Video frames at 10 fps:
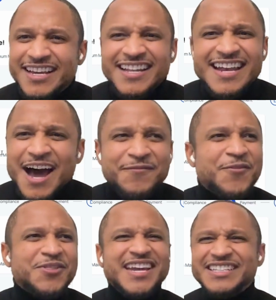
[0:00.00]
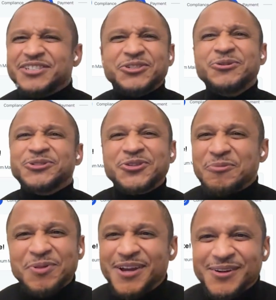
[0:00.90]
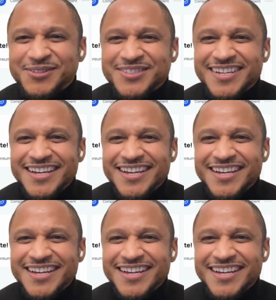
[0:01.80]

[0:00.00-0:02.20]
not for the institutional players.